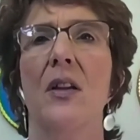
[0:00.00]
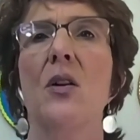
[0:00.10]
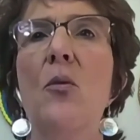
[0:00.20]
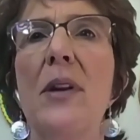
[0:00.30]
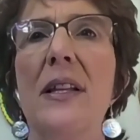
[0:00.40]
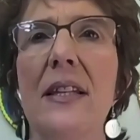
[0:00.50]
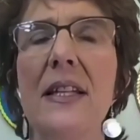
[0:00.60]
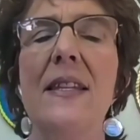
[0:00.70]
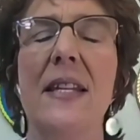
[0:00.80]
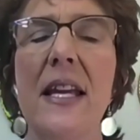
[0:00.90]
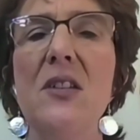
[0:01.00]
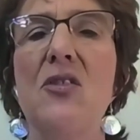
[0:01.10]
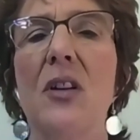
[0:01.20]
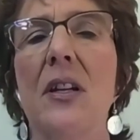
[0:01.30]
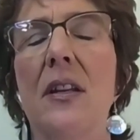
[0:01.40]
know, we lead the
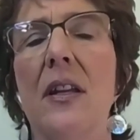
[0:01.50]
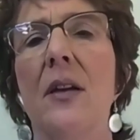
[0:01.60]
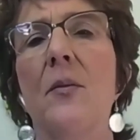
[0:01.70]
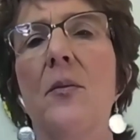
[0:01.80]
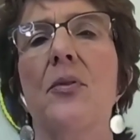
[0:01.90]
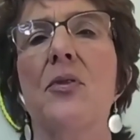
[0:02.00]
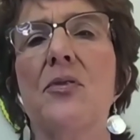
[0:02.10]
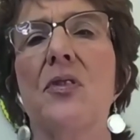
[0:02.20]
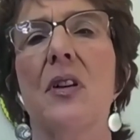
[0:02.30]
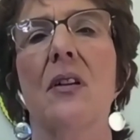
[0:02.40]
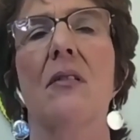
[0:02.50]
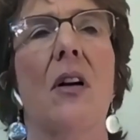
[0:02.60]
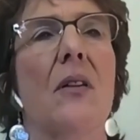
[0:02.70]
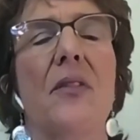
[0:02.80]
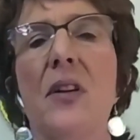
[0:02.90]
nation in producing
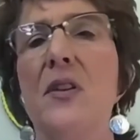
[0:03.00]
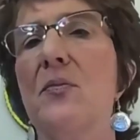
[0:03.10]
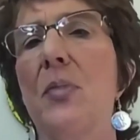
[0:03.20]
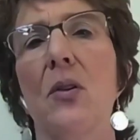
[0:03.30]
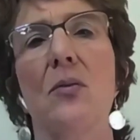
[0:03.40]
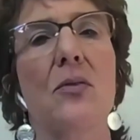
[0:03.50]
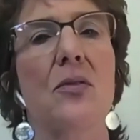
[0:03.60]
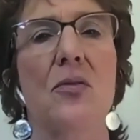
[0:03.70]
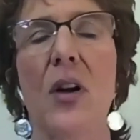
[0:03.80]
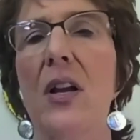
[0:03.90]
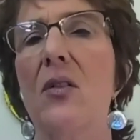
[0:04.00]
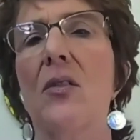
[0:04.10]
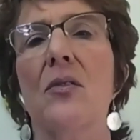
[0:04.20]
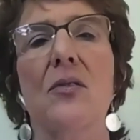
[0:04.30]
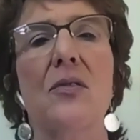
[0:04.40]
RVs, boats,
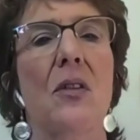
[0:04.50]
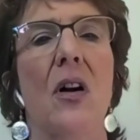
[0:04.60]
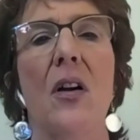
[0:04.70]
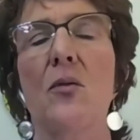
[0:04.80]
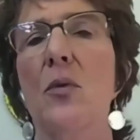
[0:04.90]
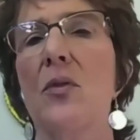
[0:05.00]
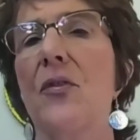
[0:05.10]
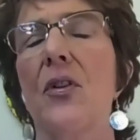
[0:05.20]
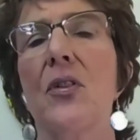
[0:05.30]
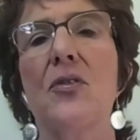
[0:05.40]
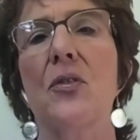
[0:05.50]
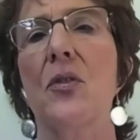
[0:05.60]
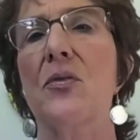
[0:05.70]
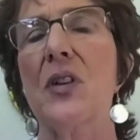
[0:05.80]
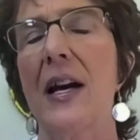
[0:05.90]
trailers, hardwood furniture,
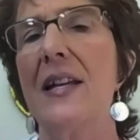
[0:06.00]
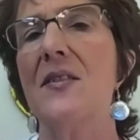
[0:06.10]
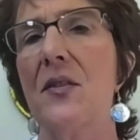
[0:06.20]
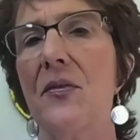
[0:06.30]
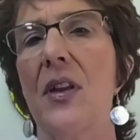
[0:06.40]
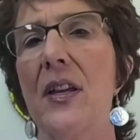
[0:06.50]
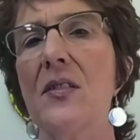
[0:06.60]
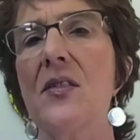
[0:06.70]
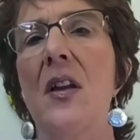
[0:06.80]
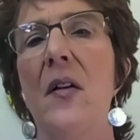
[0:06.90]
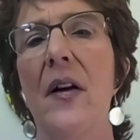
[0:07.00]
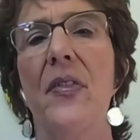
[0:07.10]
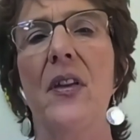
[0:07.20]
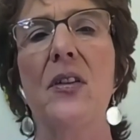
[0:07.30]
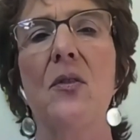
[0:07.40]
and those kinds of things, I
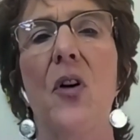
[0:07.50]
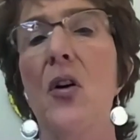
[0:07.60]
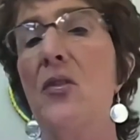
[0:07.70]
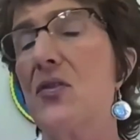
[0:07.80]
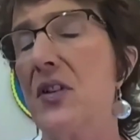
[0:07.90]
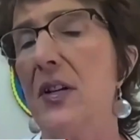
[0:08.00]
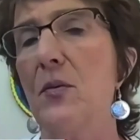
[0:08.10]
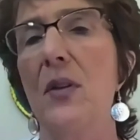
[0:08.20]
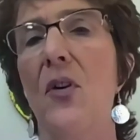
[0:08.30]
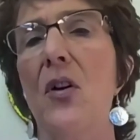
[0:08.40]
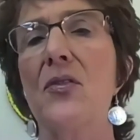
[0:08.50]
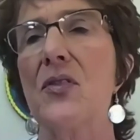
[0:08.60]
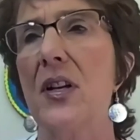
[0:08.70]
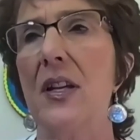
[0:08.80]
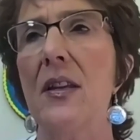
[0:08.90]
think we've all
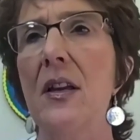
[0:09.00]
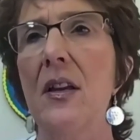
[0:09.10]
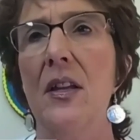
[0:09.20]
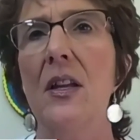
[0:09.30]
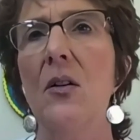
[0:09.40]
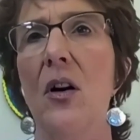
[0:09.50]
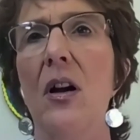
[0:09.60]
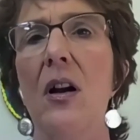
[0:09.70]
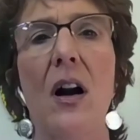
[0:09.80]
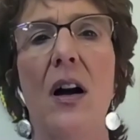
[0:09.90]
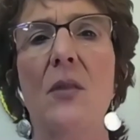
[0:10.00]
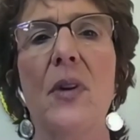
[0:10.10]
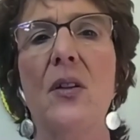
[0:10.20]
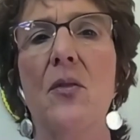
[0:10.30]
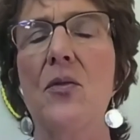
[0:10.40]
seen, you know, our
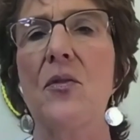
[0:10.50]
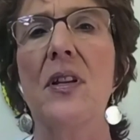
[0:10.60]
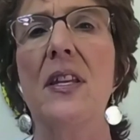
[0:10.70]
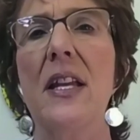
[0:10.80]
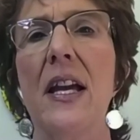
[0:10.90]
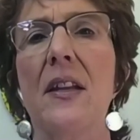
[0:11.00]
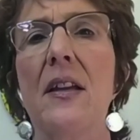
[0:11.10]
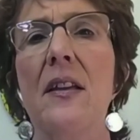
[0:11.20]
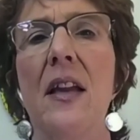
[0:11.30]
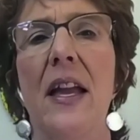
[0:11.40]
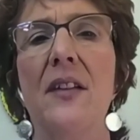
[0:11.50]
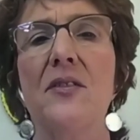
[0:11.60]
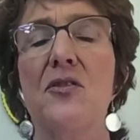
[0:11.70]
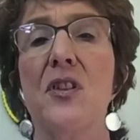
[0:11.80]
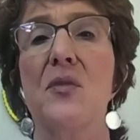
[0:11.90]
economy in Northern Indiana
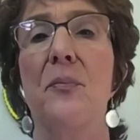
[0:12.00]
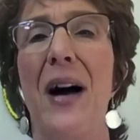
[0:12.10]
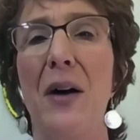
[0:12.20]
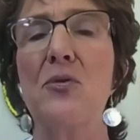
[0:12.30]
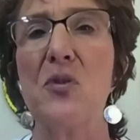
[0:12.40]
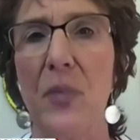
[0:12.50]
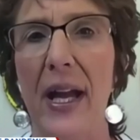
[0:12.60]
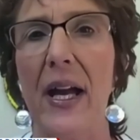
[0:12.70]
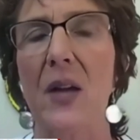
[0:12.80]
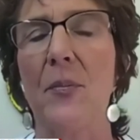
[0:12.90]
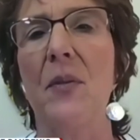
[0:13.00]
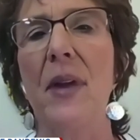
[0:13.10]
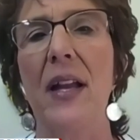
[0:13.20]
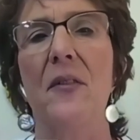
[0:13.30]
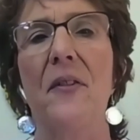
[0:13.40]
hasn't just bounced back, but
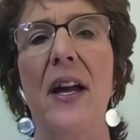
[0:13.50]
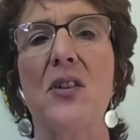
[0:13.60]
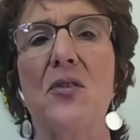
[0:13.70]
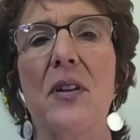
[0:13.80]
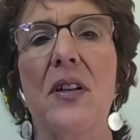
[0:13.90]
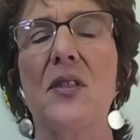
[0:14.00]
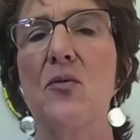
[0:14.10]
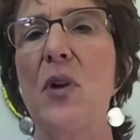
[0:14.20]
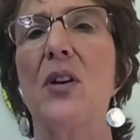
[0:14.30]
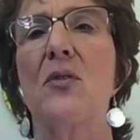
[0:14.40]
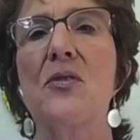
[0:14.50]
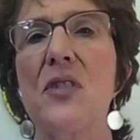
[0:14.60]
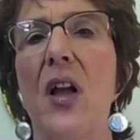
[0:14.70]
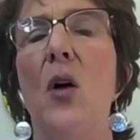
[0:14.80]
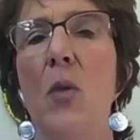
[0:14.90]
manufacturing is in record
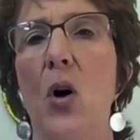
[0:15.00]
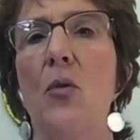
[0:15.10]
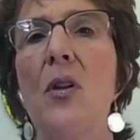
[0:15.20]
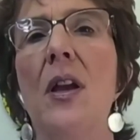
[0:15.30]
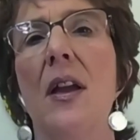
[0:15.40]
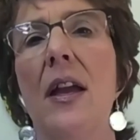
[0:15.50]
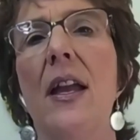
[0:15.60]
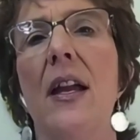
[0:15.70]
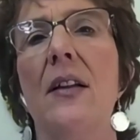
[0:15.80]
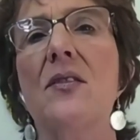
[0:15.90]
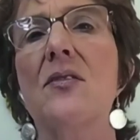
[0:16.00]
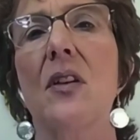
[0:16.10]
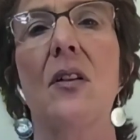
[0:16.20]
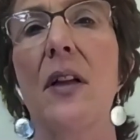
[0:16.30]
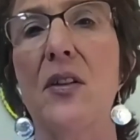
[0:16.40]
sale mode. And
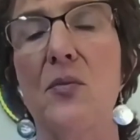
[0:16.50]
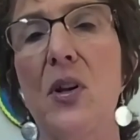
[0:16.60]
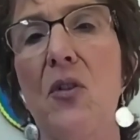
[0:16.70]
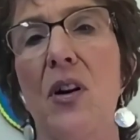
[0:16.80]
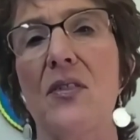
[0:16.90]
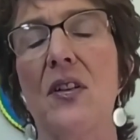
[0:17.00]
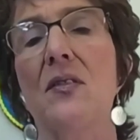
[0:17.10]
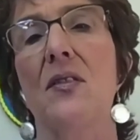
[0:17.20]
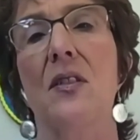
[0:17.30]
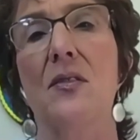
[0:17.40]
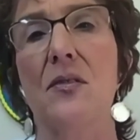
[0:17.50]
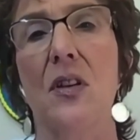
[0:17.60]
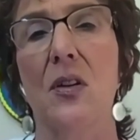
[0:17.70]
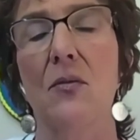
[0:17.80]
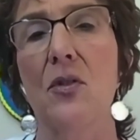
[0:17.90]
still, as we cross into this,
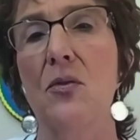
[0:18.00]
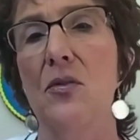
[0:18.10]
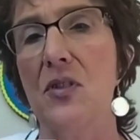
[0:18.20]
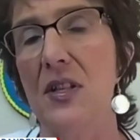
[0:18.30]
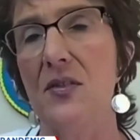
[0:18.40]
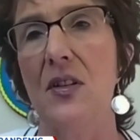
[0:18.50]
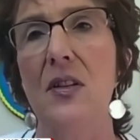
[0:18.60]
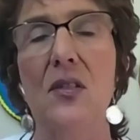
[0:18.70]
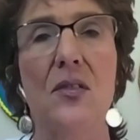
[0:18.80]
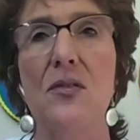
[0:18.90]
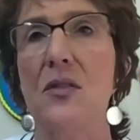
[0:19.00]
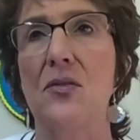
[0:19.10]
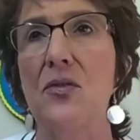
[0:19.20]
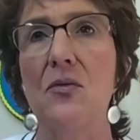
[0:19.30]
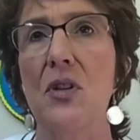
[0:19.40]
you know, new season, this
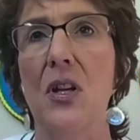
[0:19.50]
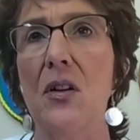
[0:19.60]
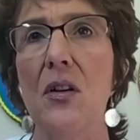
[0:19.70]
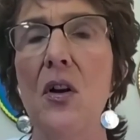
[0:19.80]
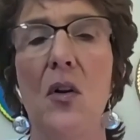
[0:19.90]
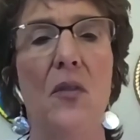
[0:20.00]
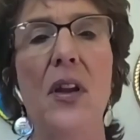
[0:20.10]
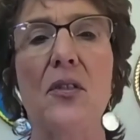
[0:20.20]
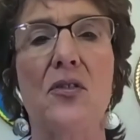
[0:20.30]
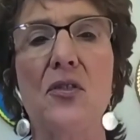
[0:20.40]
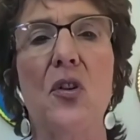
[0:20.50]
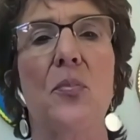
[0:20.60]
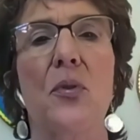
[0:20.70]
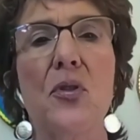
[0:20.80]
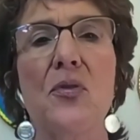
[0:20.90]
new year, they are still
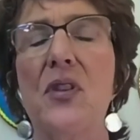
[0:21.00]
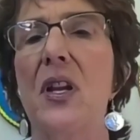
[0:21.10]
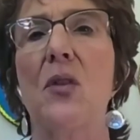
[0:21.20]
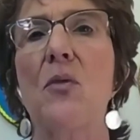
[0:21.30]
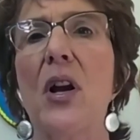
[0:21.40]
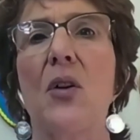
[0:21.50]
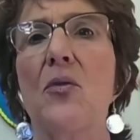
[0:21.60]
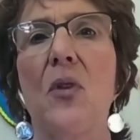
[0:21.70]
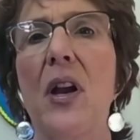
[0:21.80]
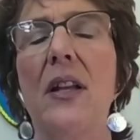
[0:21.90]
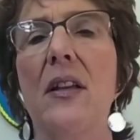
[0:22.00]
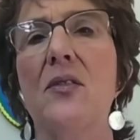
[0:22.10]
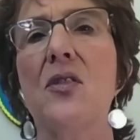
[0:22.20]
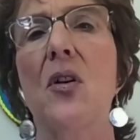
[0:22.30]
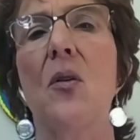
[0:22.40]
producing at record rate. And so,